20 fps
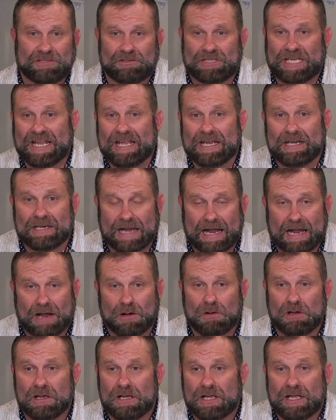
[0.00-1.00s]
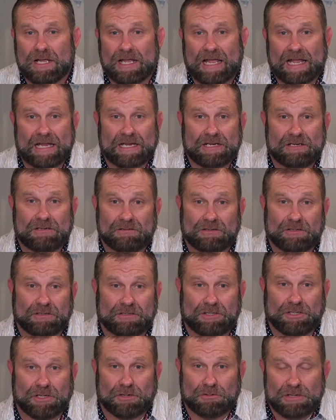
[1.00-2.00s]
10 now and
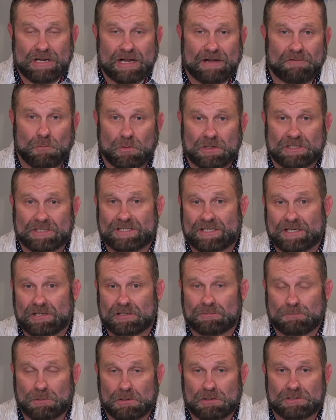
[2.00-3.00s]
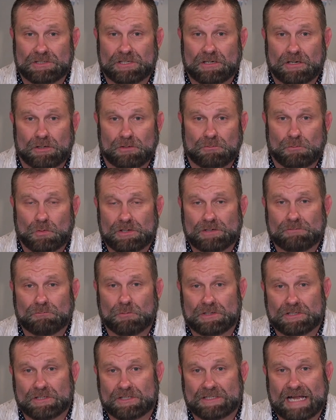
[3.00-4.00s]
you have one salesperson or
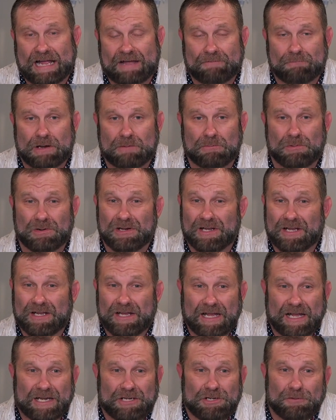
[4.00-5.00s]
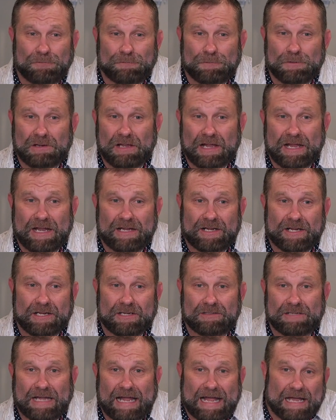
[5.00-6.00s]
one staff member, and you feel like
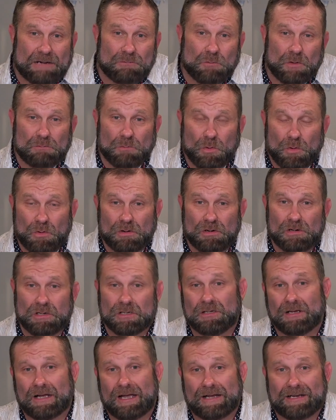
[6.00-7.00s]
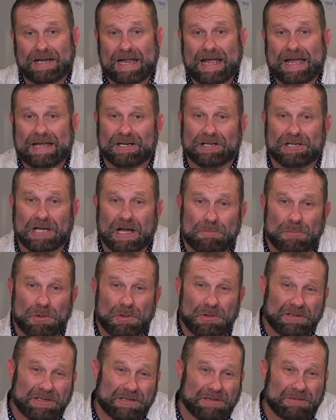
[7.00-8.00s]
to add one more, I could add a
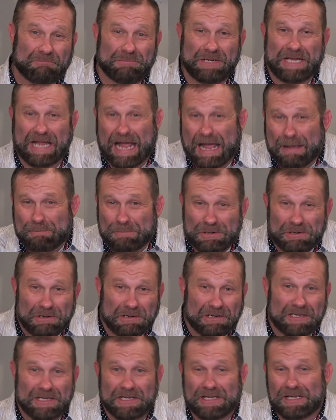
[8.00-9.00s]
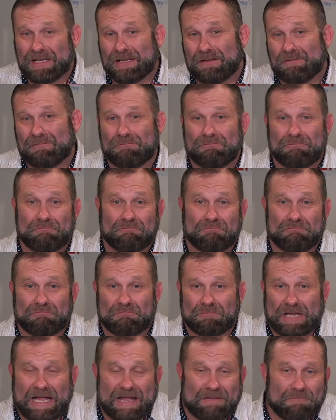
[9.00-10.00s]
couple, be happier,
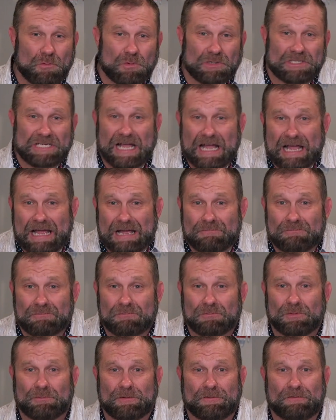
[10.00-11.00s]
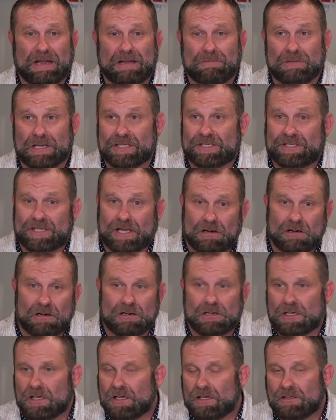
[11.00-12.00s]
have more time with my family, etc.,
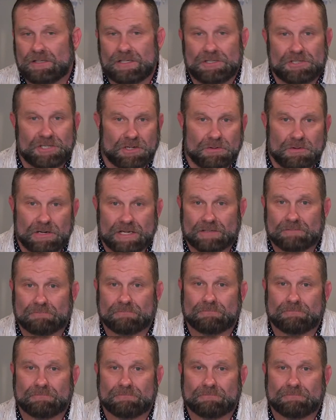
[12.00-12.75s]
then do it.